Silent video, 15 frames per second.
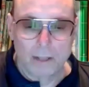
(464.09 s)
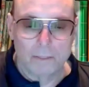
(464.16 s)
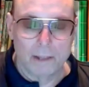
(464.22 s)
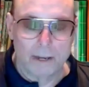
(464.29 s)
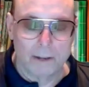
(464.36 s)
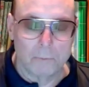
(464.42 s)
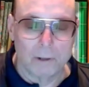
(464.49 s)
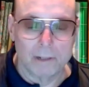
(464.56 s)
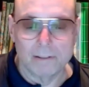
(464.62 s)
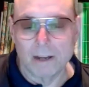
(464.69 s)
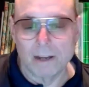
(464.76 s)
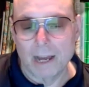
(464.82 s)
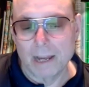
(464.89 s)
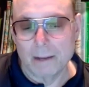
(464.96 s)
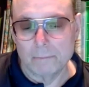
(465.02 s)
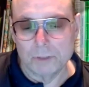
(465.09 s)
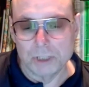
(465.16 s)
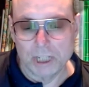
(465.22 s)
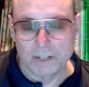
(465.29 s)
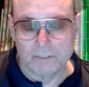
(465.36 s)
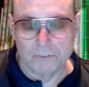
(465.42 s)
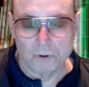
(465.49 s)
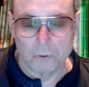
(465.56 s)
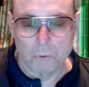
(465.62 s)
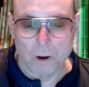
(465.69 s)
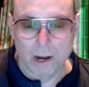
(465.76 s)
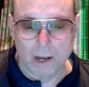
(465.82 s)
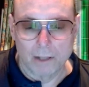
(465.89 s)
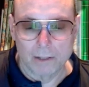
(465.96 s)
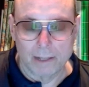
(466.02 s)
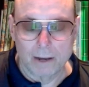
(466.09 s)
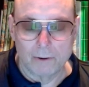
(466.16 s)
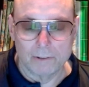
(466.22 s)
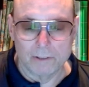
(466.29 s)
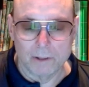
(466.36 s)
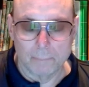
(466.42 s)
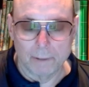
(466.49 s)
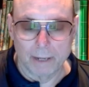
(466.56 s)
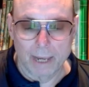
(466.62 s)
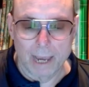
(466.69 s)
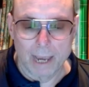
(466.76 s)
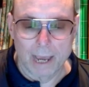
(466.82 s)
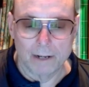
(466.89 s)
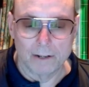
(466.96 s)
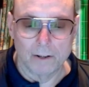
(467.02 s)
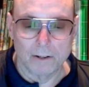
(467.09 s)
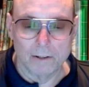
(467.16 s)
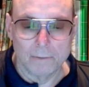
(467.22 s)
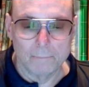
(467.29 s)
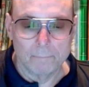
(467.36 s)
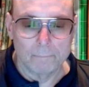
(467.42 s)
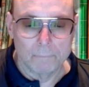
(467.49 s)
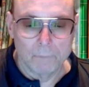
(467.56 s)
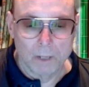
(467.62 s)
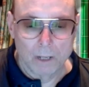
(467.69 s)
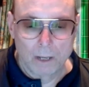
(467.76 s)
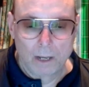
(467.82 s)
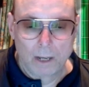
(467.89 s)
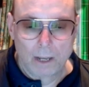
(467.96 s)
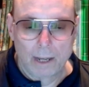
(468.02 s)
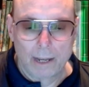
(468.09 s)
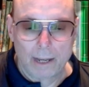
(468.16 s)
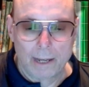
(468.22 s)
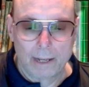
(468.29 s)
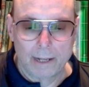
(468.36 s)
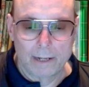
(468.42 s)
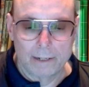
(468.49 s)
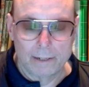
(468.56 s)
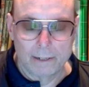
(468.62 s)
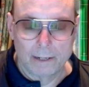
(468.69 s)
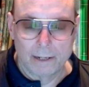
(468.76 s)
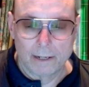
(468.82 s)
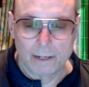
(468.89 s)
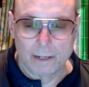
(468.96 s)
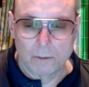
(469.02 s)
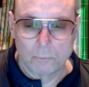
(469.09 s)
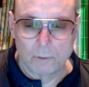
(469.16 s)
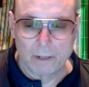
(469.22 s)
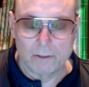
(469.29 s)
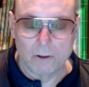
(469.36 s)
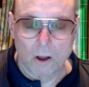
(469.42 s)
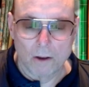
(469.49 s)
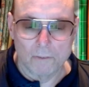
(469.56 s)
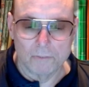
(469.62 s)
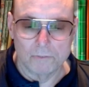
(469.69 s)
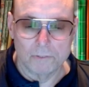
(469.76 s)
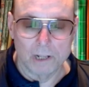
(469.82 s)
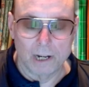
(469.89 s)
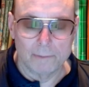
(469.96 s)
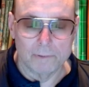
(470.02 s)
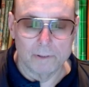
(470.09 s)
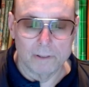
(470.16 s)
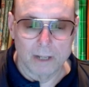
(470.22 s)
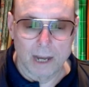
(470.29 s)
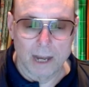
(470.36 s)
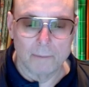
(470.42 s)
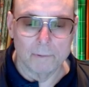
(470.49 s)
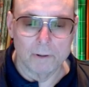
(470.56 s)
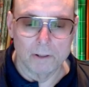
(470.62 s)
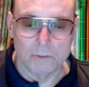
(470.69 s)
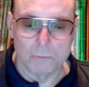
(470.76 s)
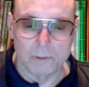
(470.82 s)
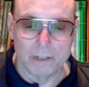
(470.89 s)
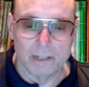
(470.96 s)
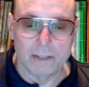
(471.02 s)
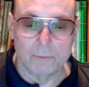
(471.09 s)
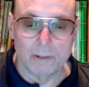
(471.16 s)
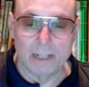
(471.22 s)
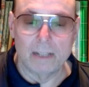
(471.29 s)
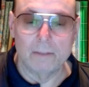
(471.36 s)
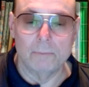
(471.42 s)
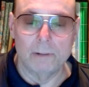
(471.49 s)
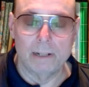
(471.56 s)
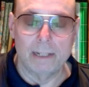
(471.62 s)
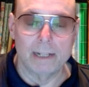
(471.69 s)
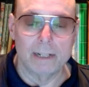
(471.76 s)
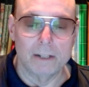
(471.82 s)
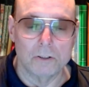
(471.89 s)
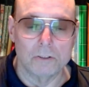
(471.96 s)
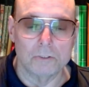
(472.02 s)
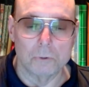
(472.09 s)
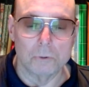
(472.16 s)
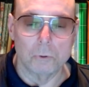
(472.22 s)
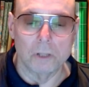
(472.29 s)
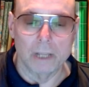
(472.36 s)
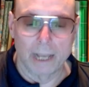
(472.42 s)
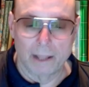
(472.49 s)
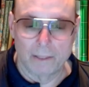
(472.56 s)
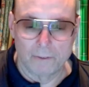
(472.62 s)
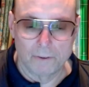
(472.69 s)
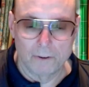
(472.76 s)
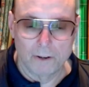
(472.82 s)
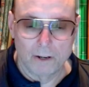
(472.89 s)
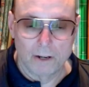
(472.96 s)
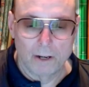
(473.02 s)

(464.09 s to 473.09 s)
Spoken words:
Then he went to IMG for a while. Now he's up in Canada, and we talk from time to time because we did go to school together.